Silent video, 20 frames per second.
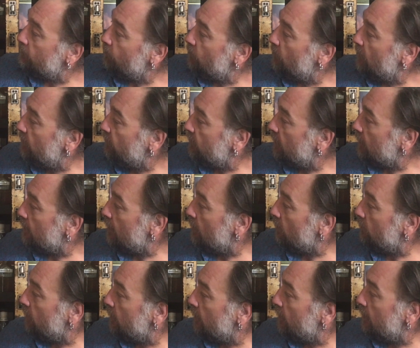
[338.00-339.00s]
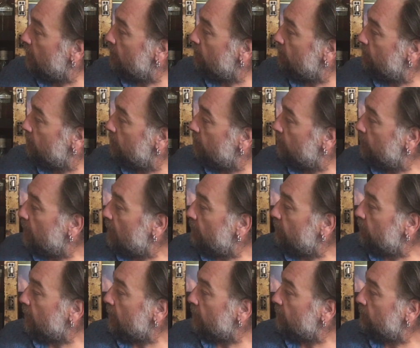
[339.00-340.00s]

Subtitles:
There's that colour again. Lovely.